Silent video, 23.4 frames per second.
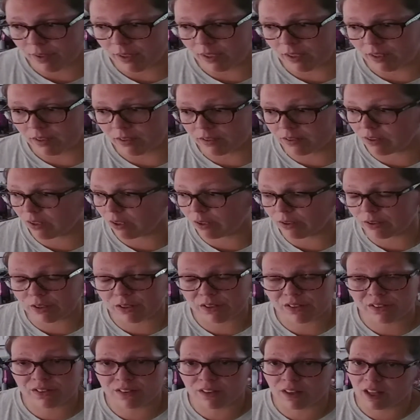So
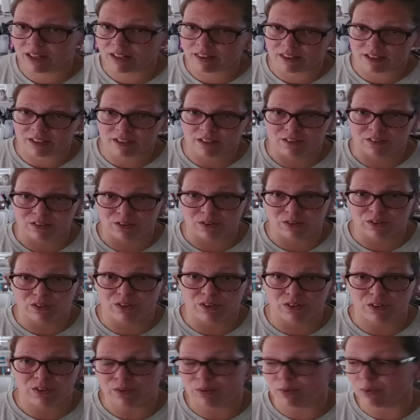there's a lot of things you can
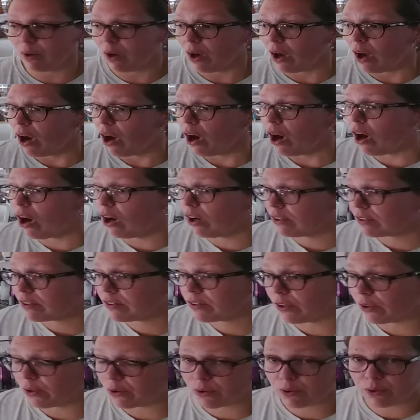do.
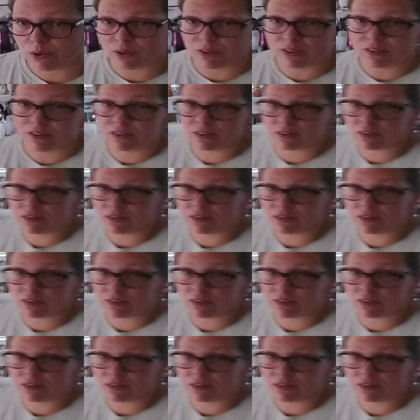Also, Crystal